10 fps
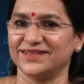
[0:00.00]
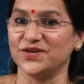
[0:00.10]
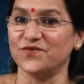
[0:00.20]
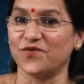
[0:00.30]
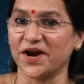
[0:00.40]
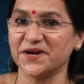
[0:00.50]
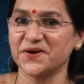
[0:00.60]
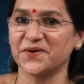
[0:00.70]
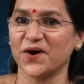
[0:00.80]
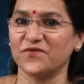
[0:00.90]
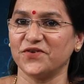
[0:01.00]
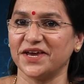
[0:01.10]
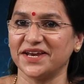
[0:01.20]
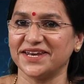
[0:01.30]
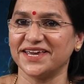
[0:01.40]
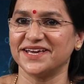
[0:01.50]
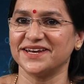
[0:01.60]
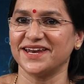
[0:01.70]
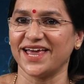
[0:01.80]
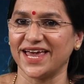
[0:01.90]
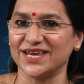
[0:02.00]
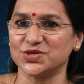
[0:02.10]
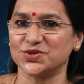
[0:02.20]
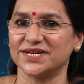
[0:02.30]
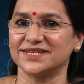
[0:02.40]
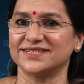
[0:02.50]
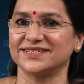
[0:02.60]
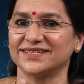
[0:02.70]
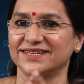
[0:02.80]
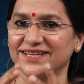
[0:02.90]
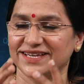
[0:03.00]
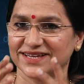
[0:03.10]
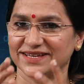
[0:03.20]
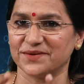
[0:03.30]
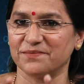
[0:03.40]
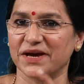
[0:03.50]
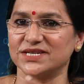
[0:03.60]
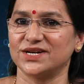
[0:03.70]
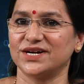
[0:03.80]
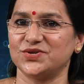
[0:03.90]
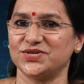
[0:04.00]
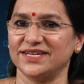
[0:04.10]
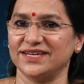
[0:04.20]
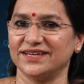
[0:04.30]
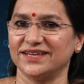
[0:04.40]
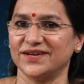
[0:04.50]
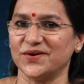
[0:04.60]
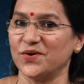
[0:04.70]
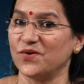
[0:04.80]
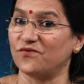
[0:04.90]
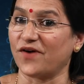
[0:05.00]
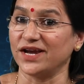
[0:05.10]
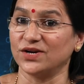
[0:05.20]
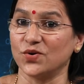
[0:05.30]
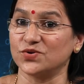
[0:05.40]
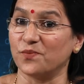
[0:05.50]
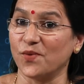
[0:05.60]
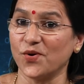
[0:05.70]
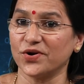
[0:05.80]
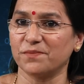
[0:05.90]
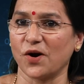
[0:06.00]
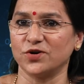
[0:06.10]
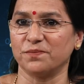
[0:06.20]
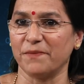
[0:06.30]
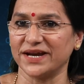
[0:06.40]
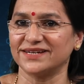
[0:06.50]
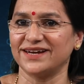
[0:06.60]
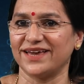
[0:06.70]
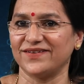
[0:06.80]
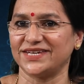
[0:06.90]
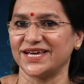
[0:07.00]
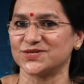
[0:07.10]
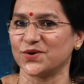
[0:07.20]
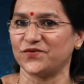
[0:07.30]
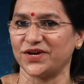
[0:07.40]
the wonder of Indian ancient metallurgy. Find out more about metal heritage of